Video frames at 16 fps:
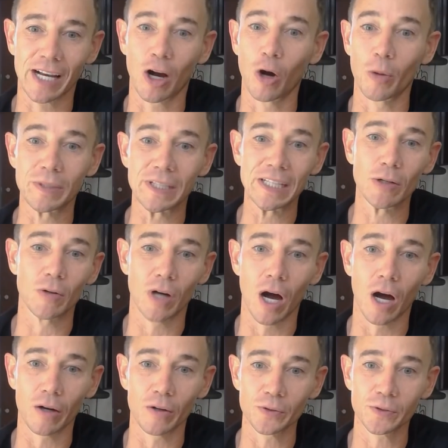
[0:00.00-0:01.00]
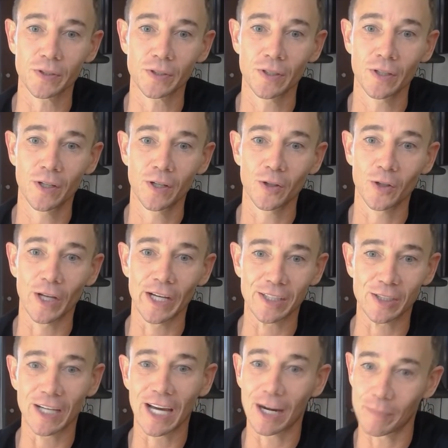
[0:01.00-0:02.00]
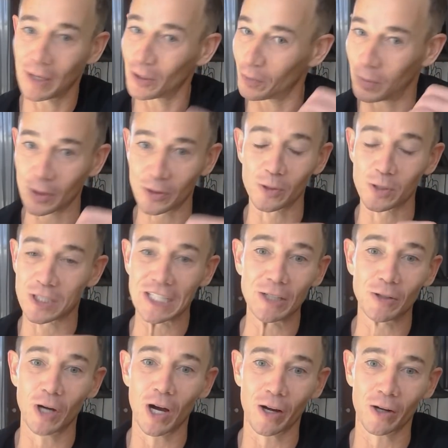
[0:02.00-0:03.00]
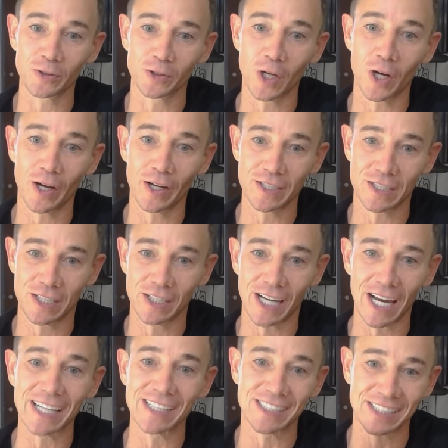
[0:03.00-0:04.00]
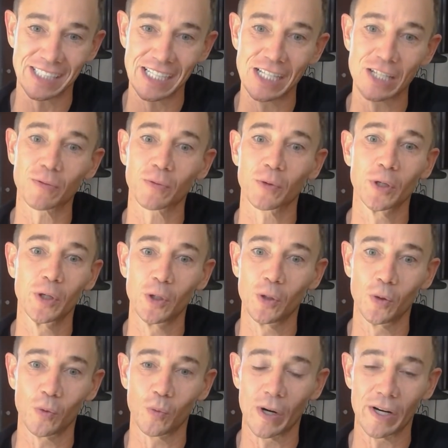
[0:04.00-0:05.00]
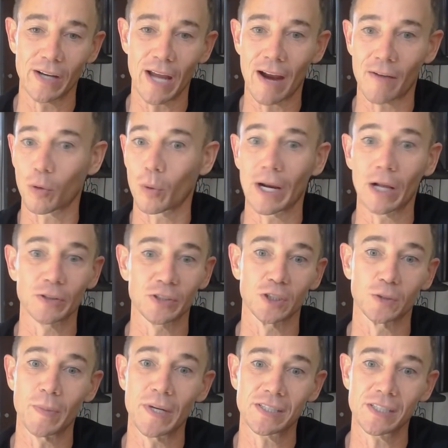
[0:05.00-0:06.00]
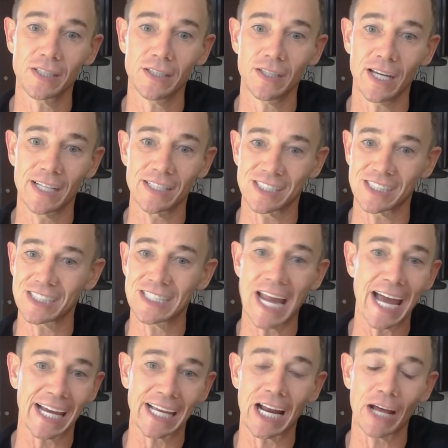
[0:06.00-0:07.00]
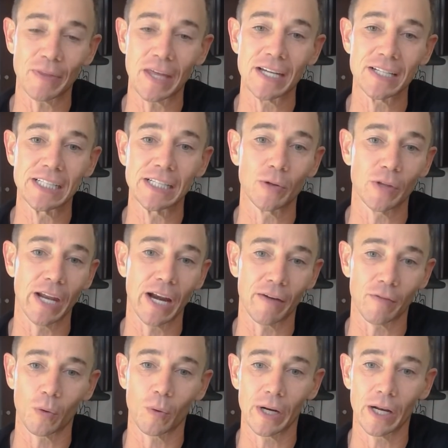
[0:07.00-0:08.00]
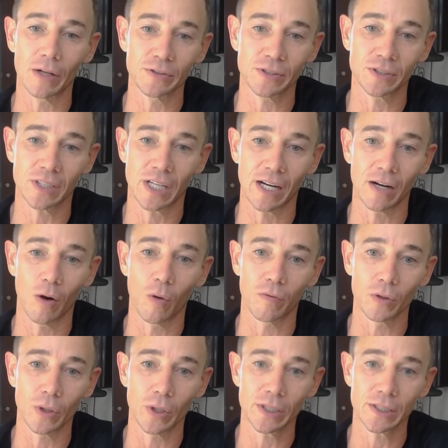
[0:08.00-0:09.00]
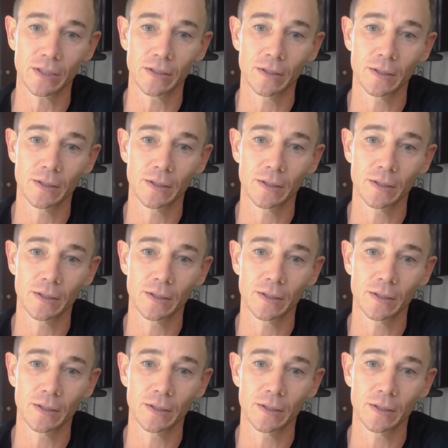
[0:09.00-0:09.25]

I call them deal goggles. Like you got to be able to put those deal goggles on to kind of see through what everyone else is missing and snagging out that deal that everyone else kind of overlooked.